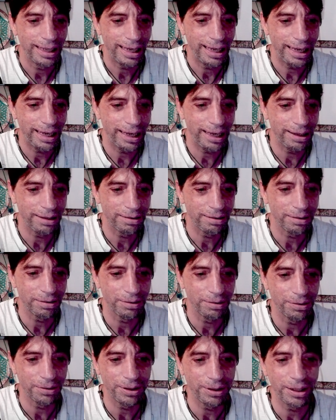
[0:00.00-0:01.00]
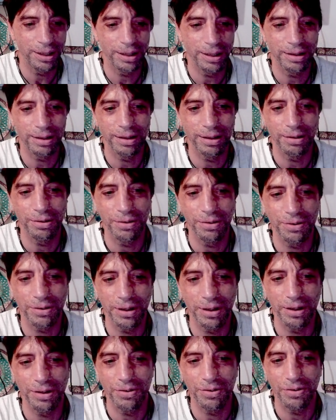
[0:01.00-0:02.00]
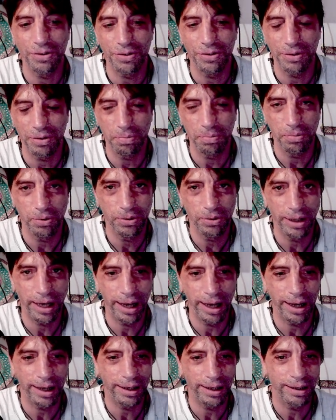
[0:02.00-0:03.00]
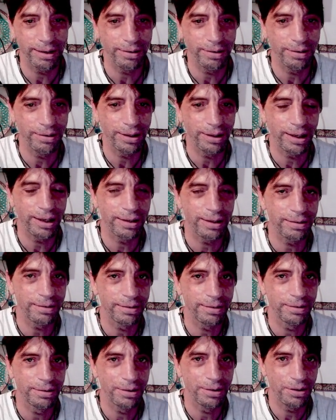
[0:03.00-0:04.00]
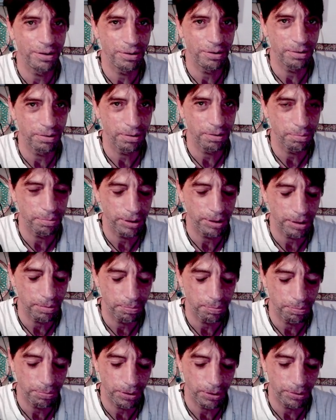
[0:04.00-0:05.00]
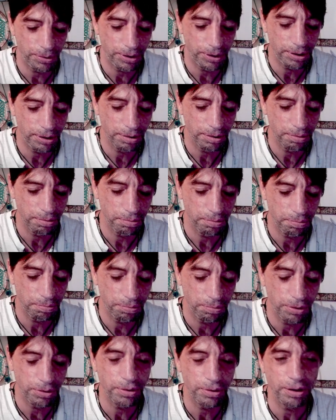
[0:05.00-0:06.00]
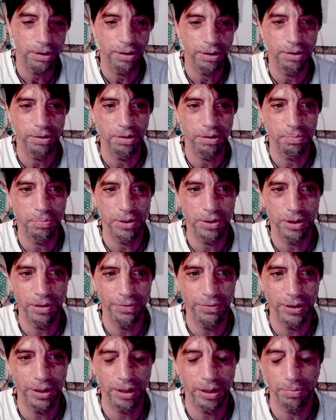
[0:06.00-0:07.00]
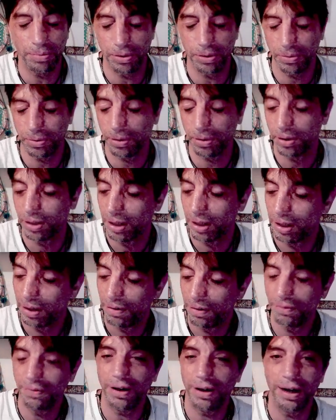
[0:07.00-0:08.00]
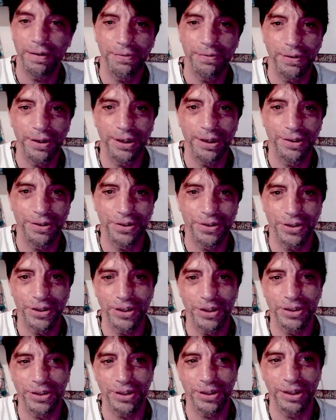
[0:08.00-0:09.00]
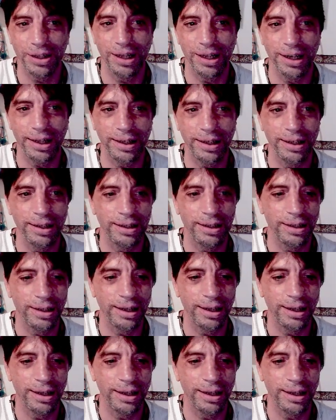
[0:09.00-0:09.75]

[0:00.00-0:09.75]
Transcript: and looking at those energies, the moon adding all that is going to be a beauty, beauty, specifically between 5 and 6 o'clock in